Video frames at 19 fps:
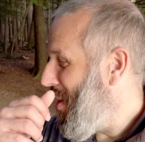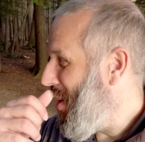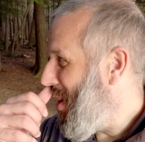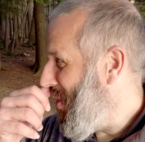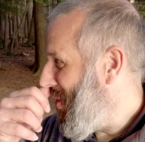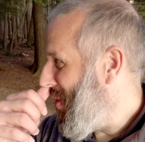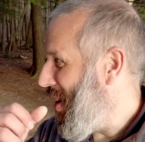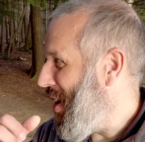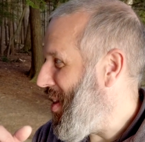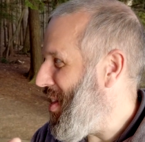
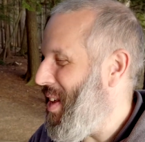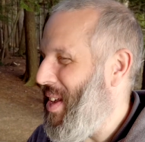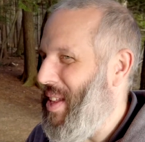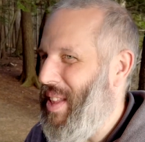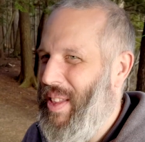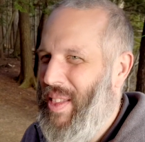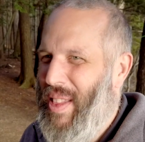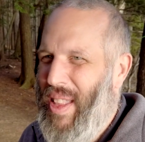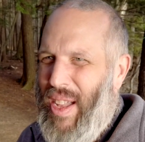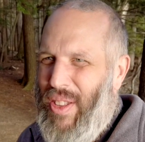He said
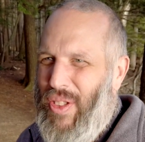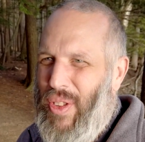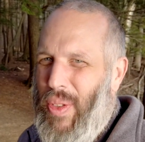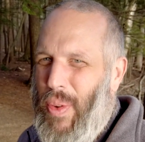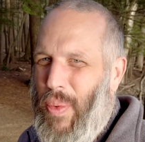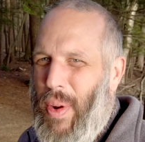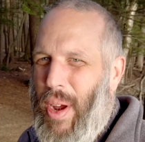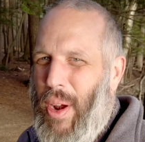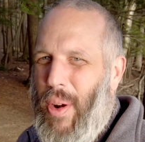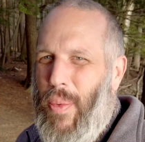that that's
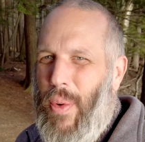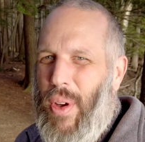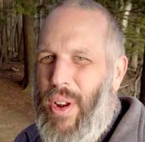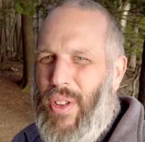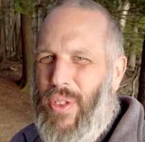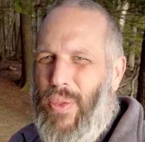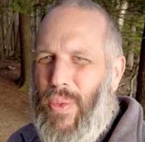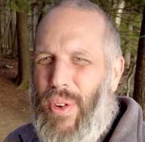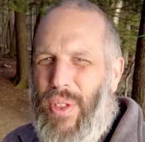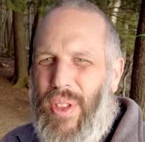the rare
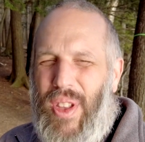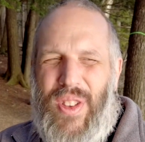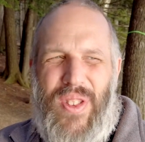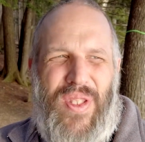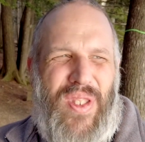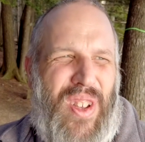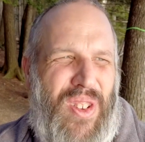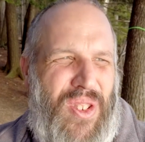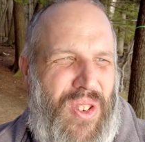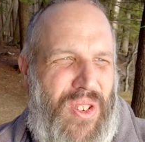one. It's worth like
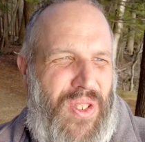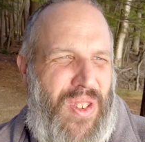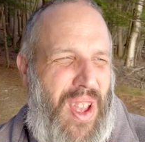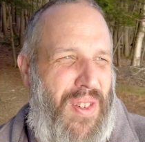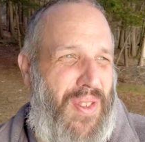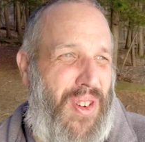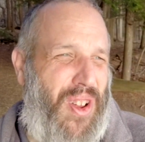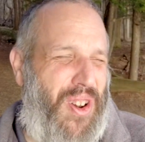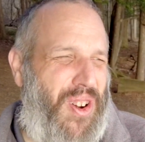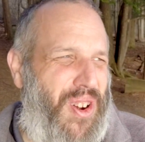$600 or
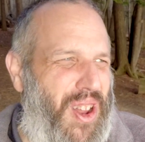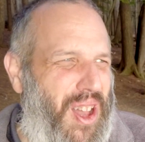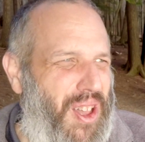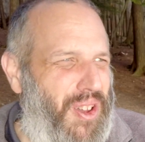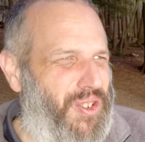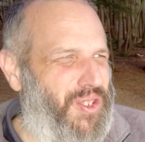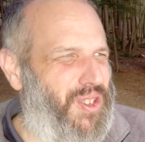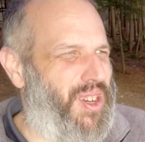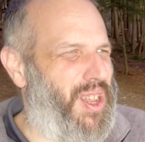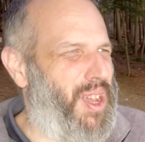
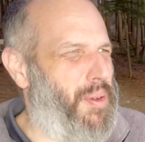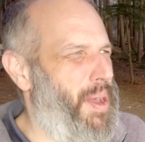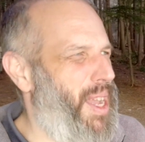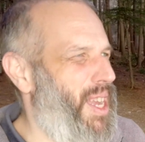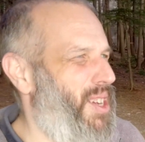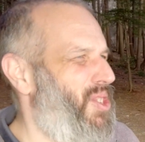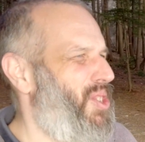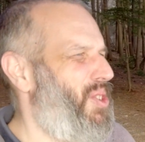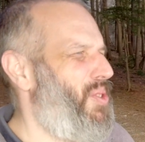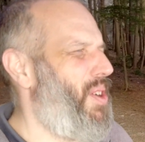$700, and I
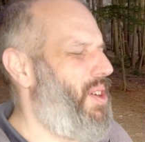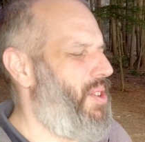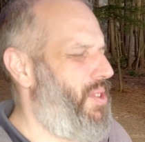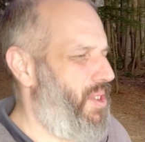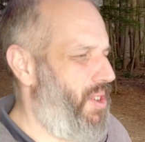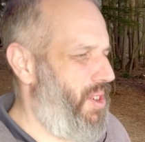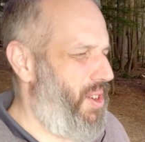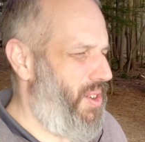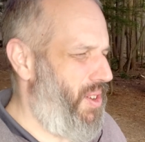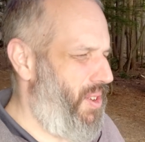paid
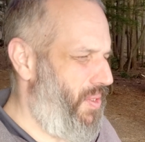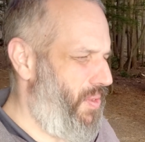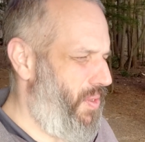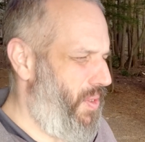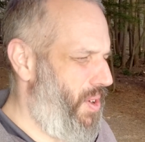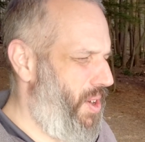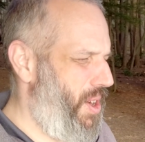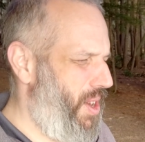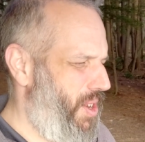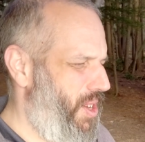$200
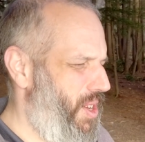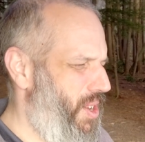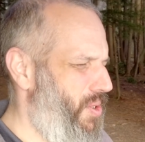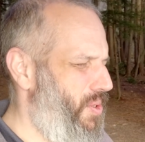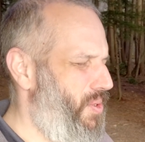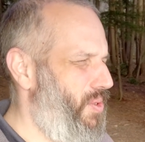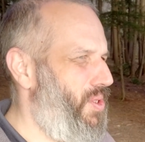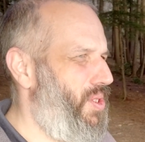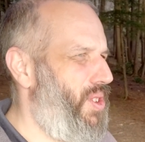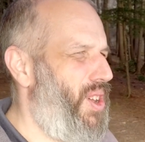for it
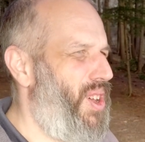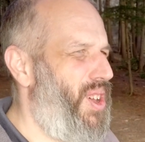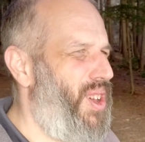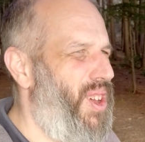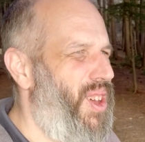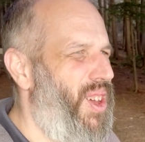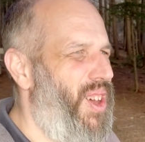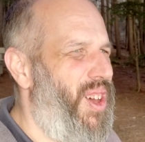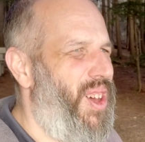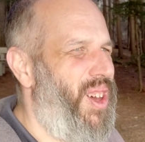used.
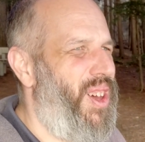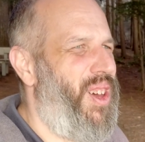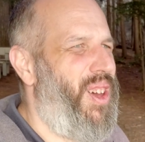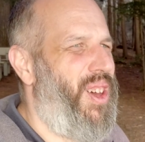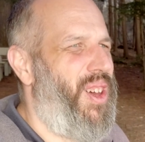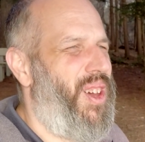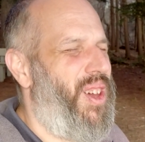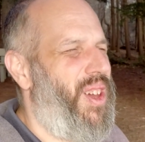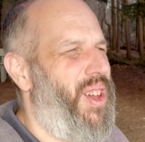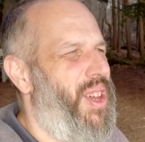
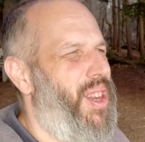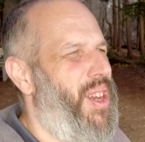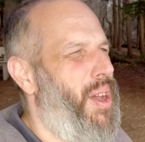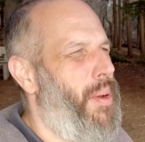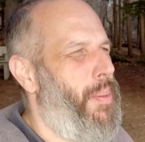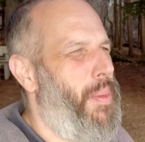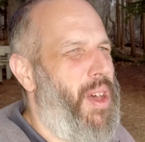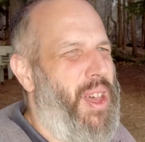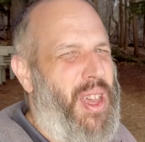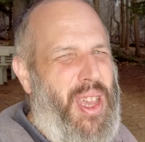And
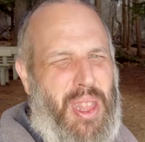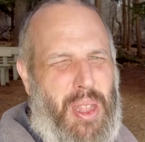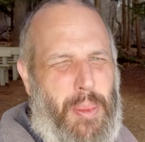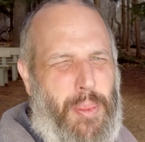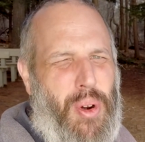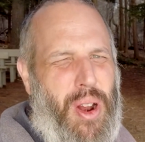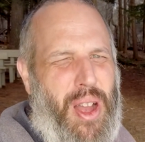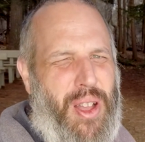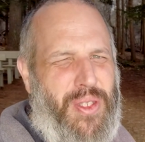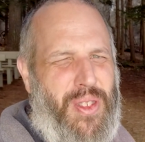I'm in the
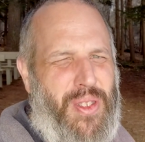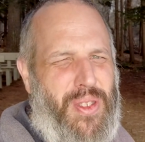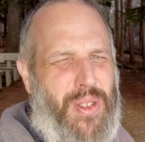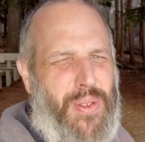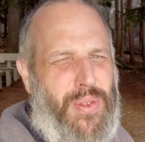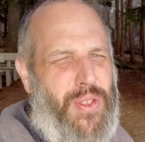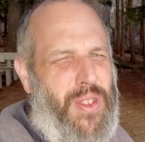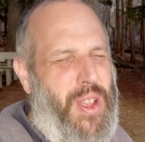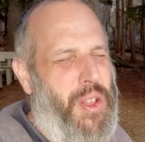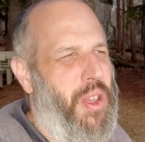process
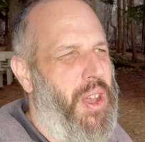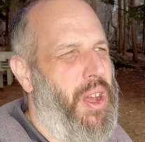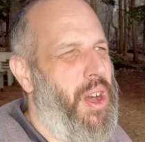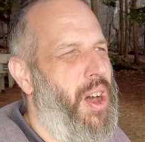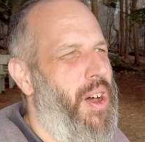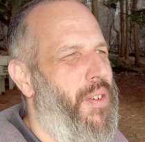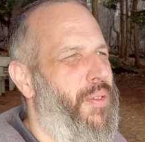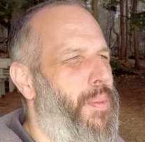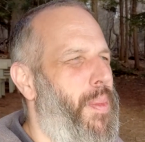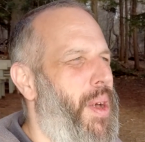of selling
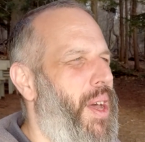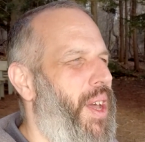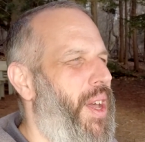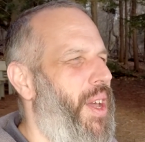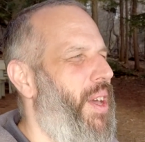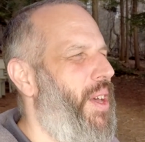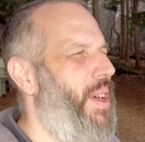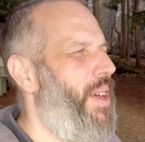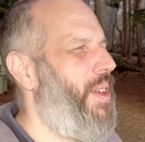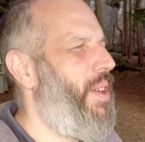off
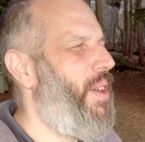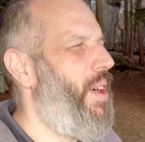my